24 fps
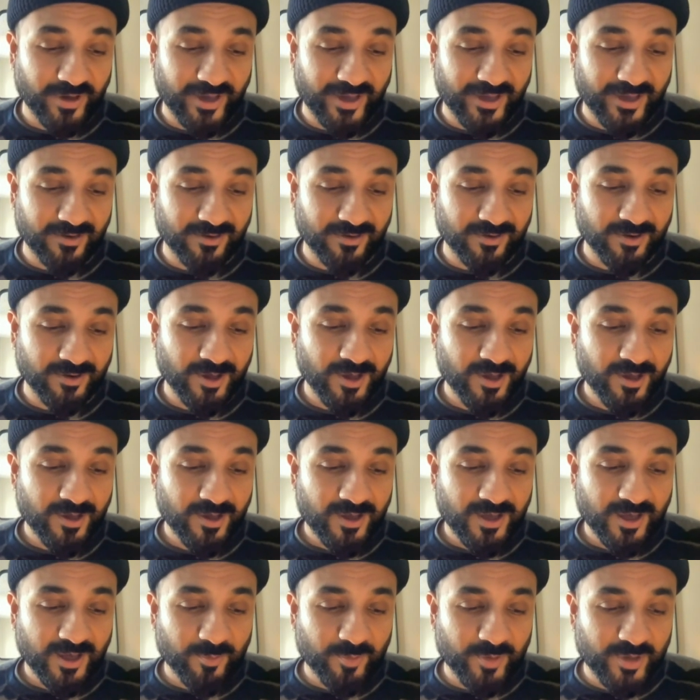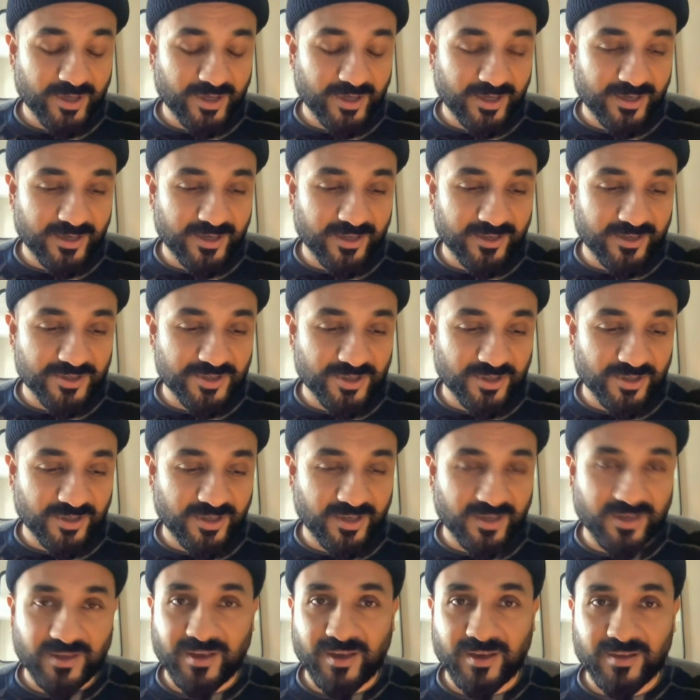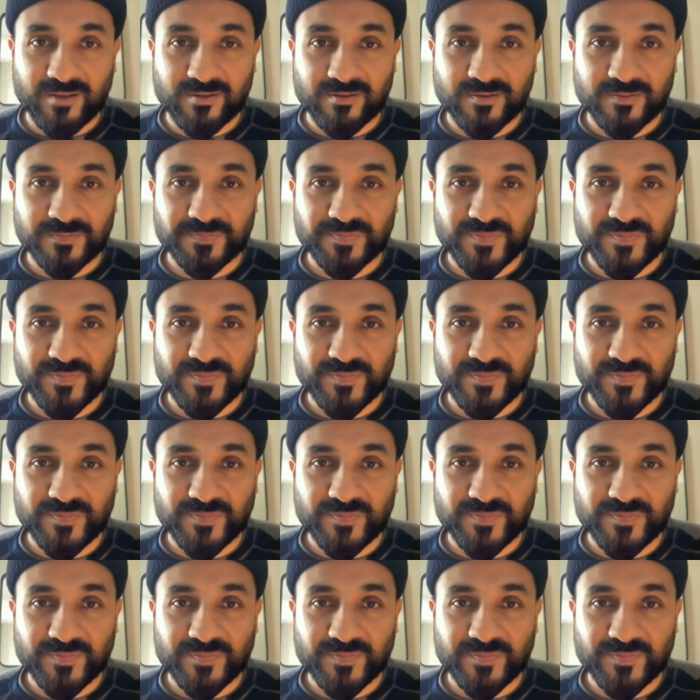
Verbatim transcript: And and we can kind of take a journey together.